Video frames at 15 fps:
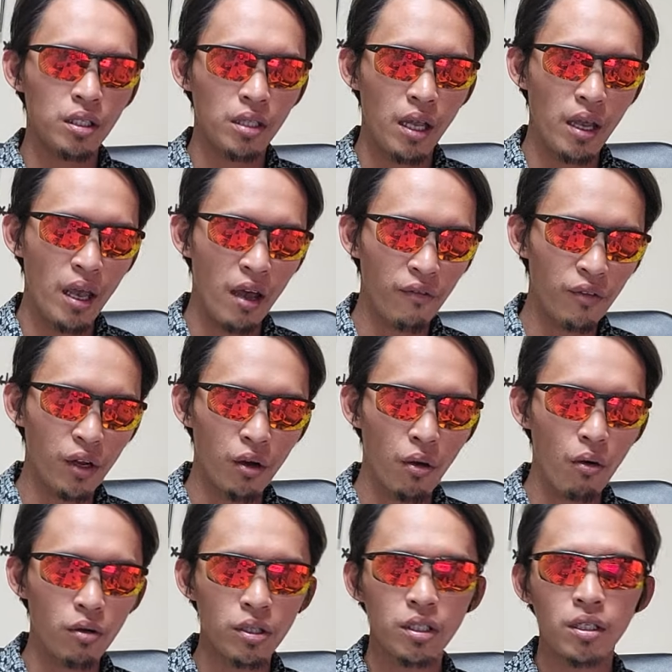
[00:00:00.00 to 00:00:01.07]
they have their
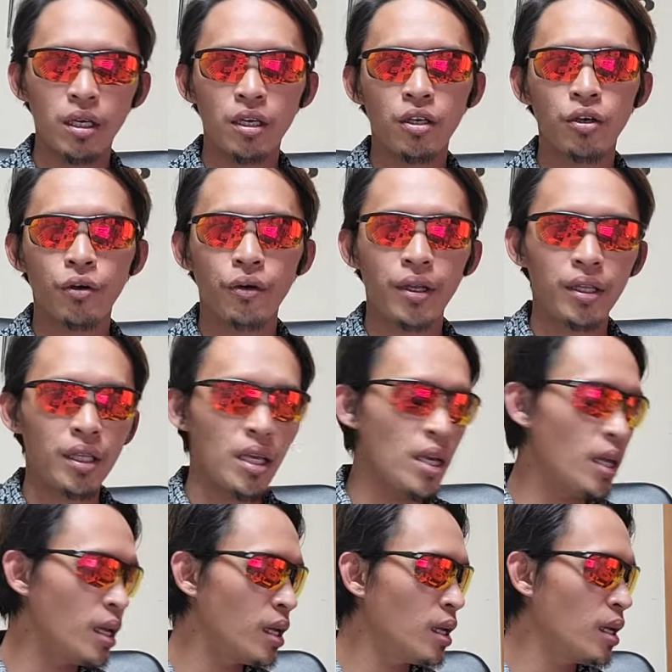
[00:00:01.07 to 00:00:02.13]
own
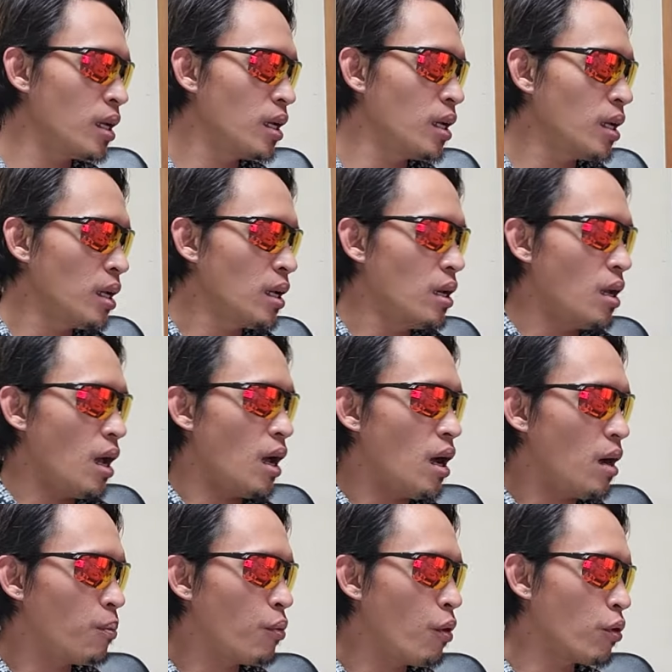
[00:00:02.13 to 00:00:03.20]
security
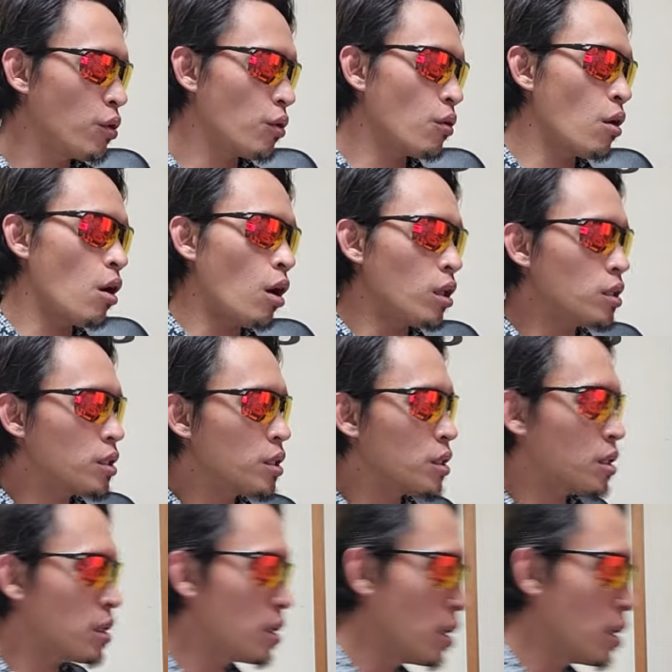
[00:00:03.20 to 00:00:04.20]
protocols.